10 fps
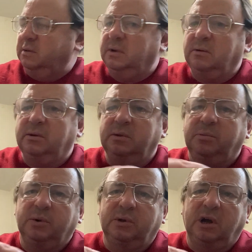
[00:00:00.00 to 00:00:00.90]
I want to
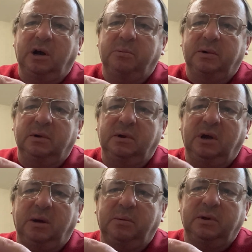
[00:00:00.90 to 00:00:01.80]
put
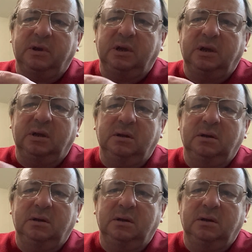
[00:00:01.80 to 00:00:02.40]
couple here,